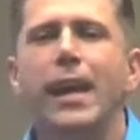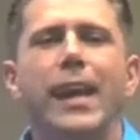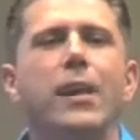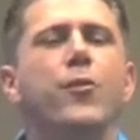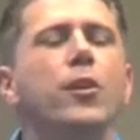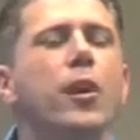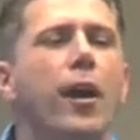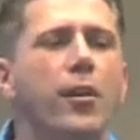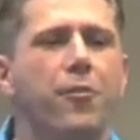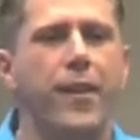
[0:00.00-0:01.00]
Even
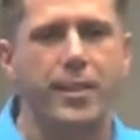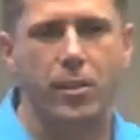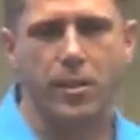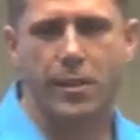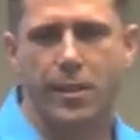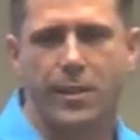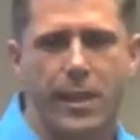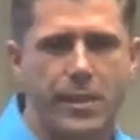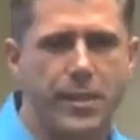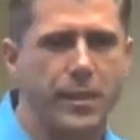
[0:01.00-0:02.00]
cardiovascular
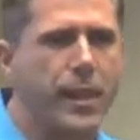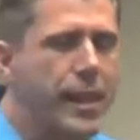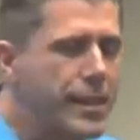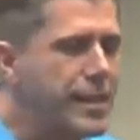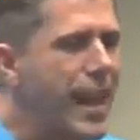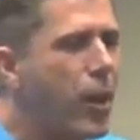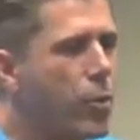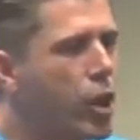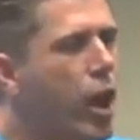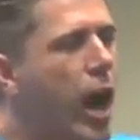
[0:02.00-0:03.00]
disease is now
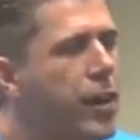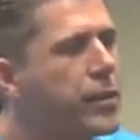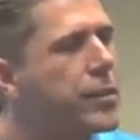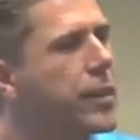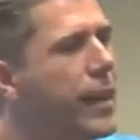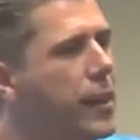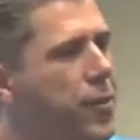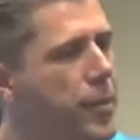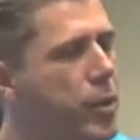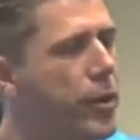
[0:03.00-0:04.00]
regarded an
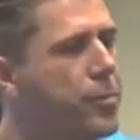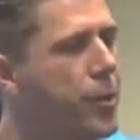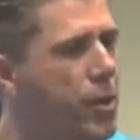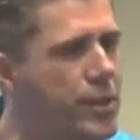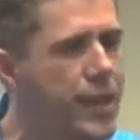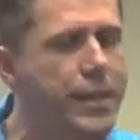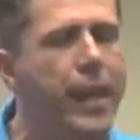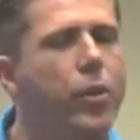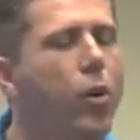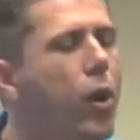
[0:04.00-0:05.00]
inflammatory process
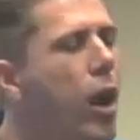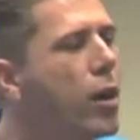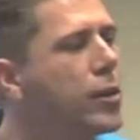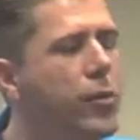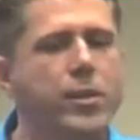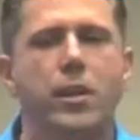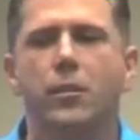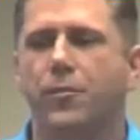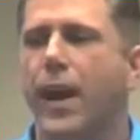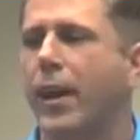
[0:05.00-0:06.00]
and no longer the
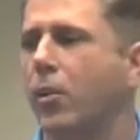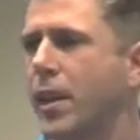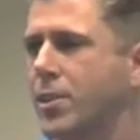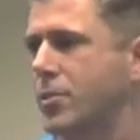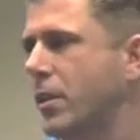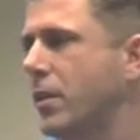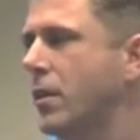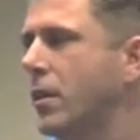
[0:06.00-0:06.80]
result of high cholesterol,